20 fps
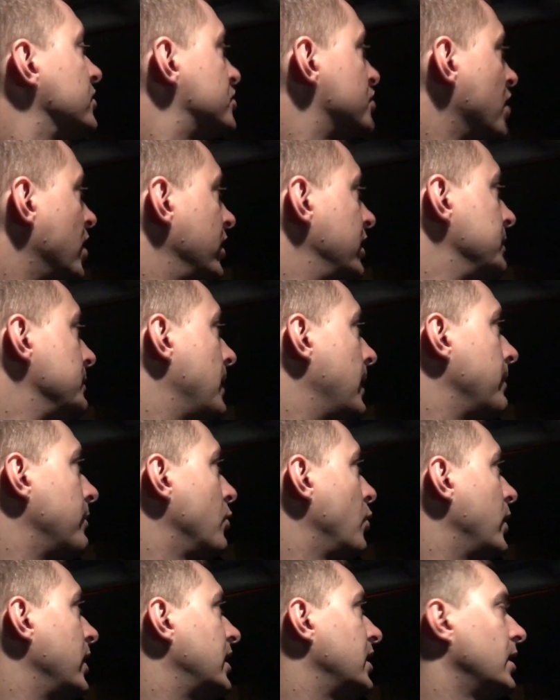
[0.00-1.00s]
Charlie might be
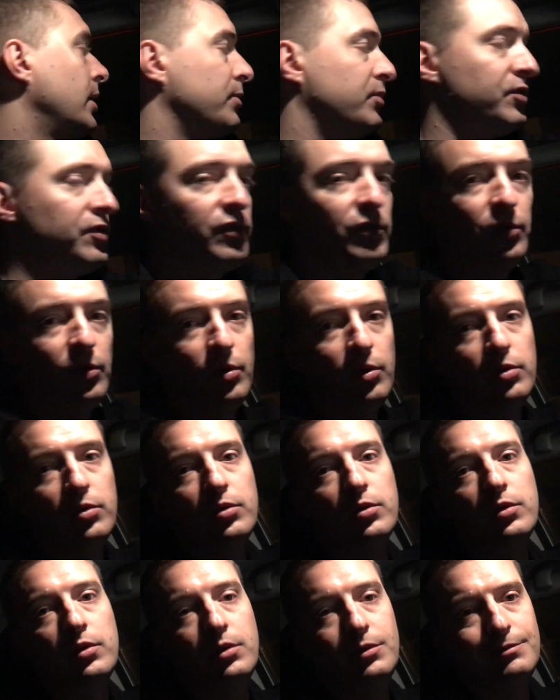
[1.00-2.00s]
waking up soon.
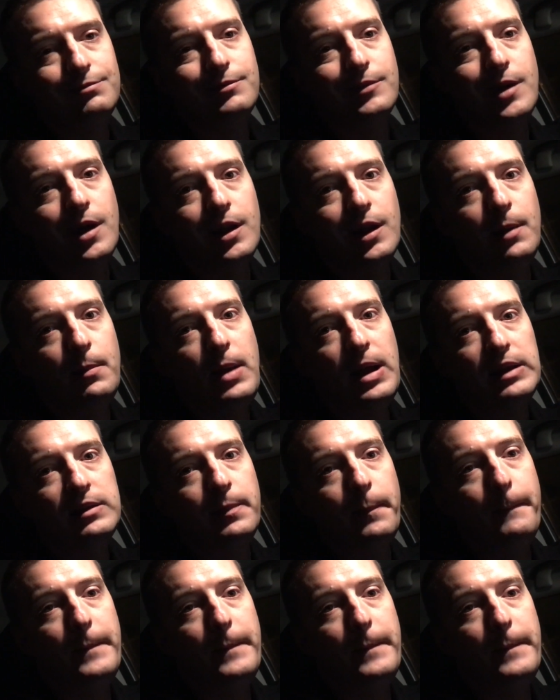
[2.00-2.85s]
Got to get back to